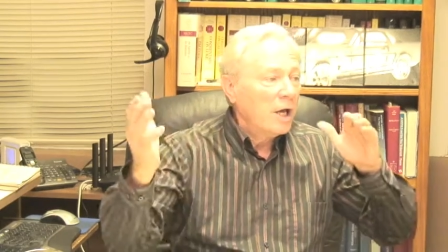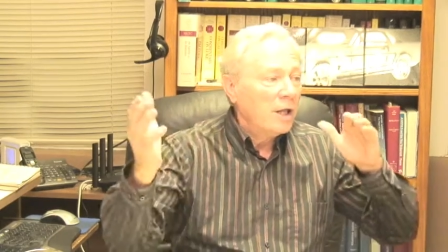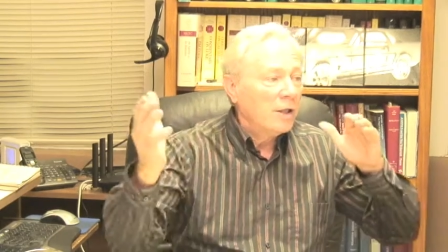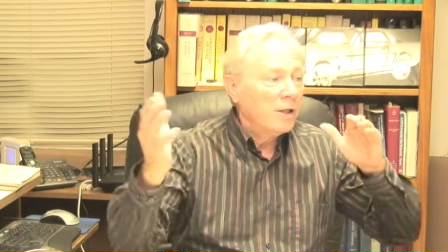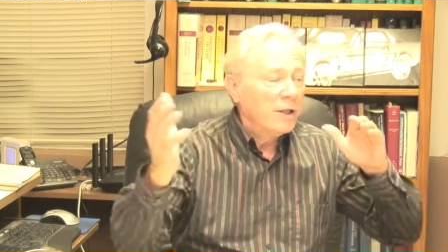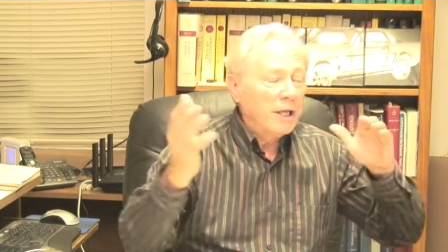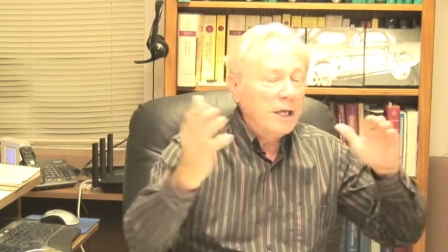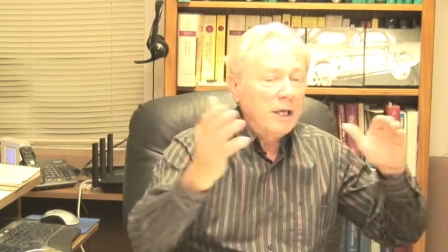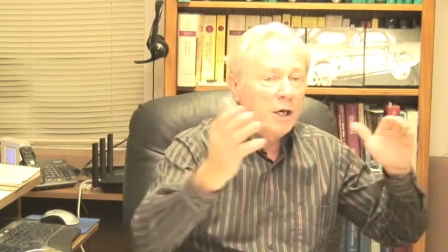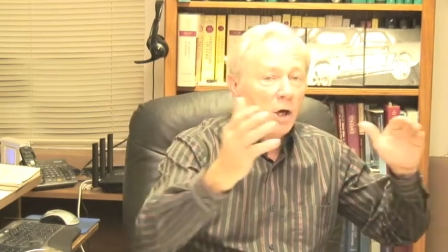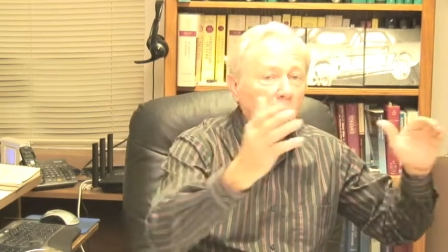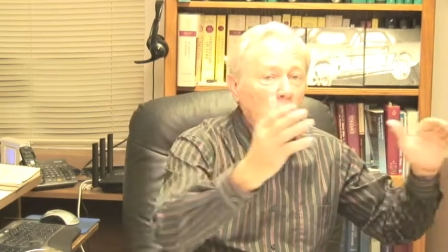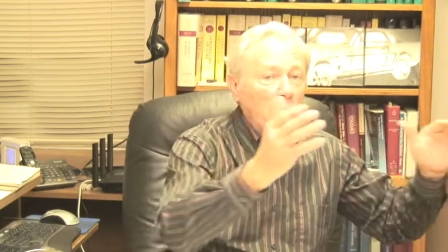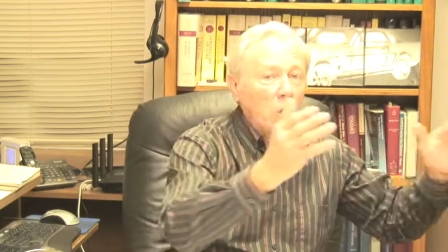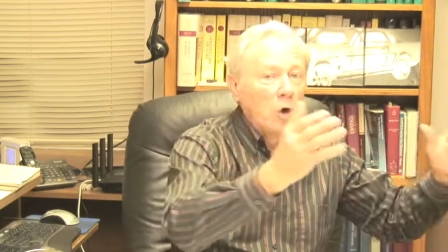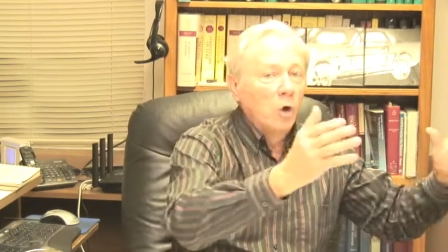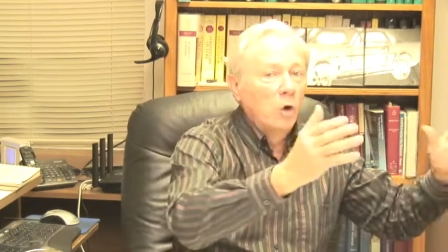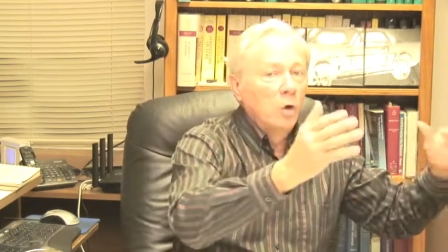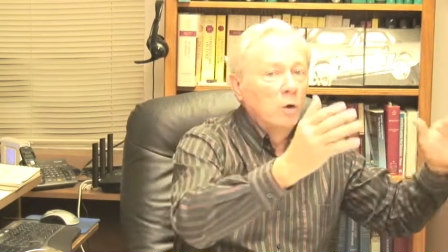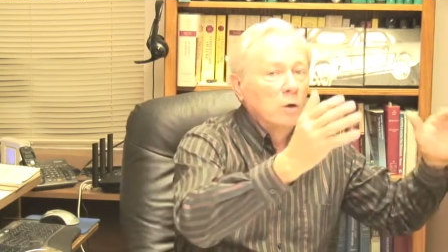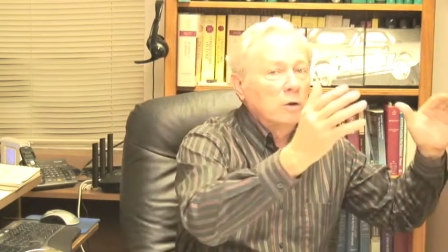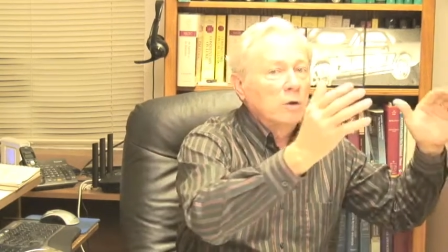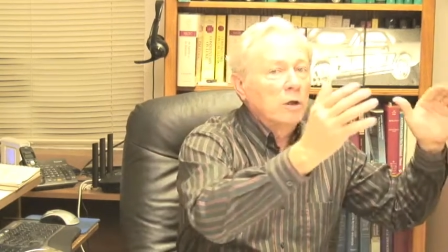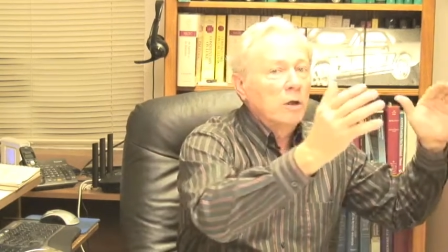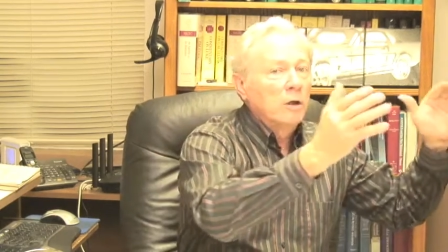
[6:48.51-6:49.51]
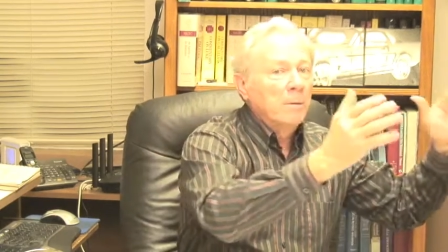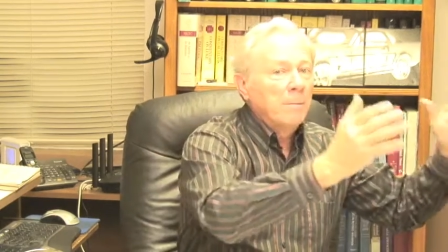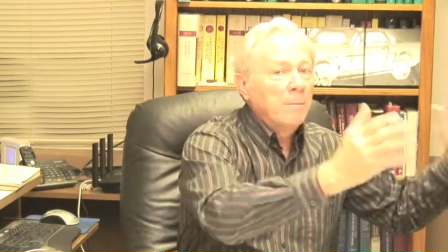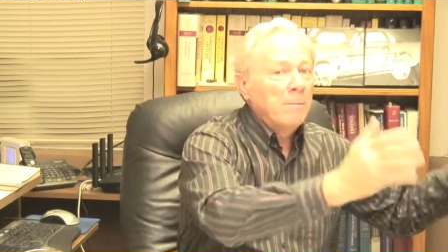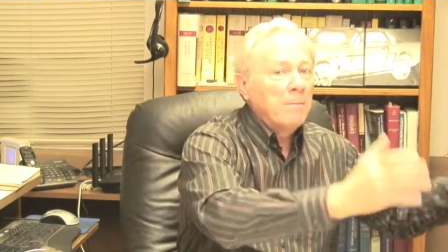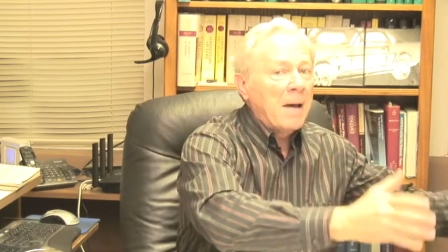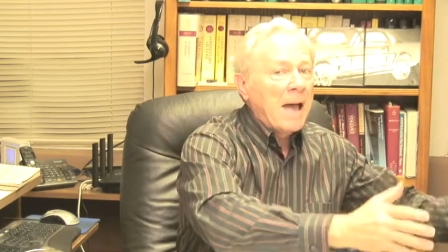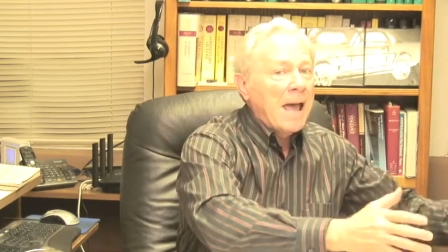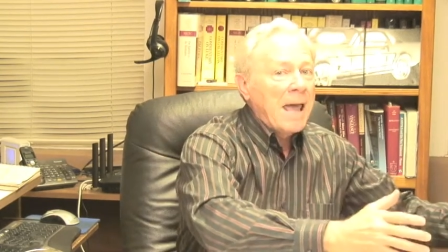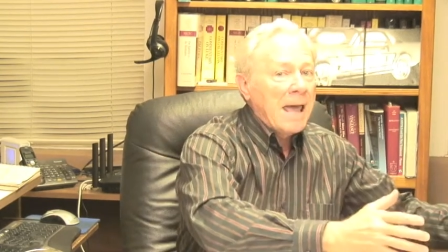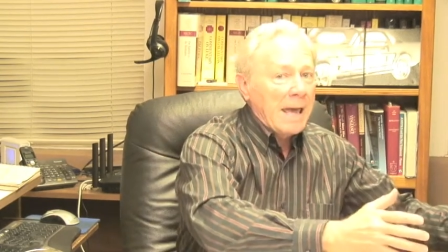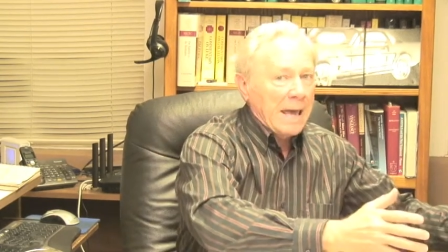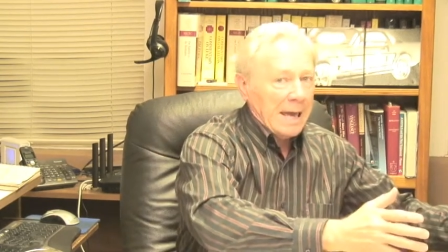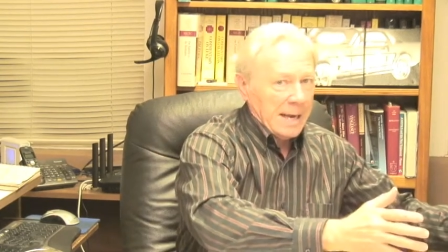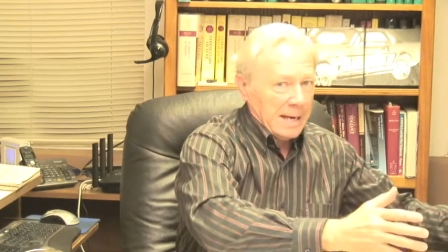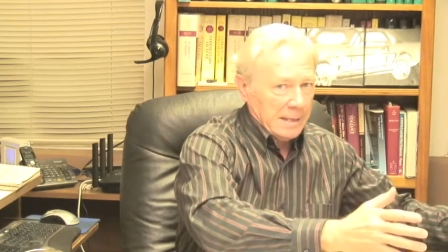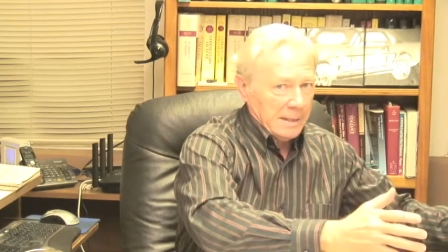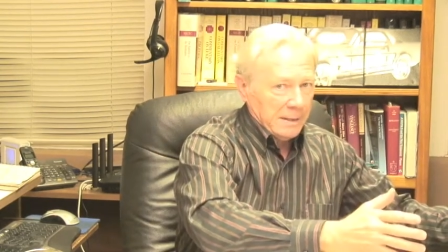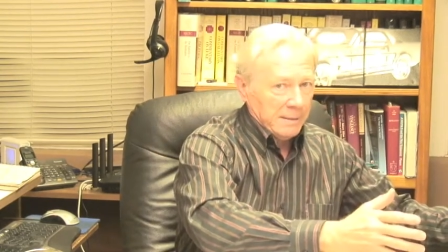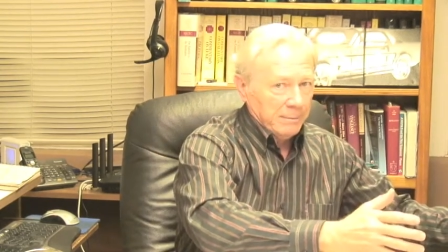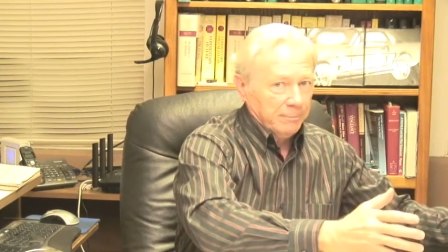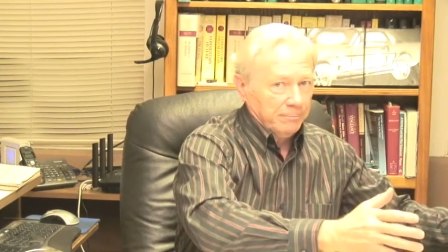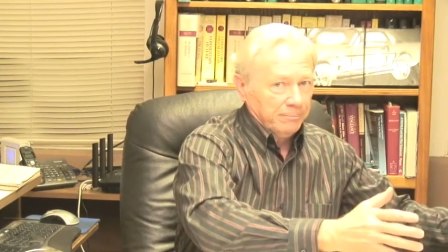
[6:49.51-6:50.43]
the old man.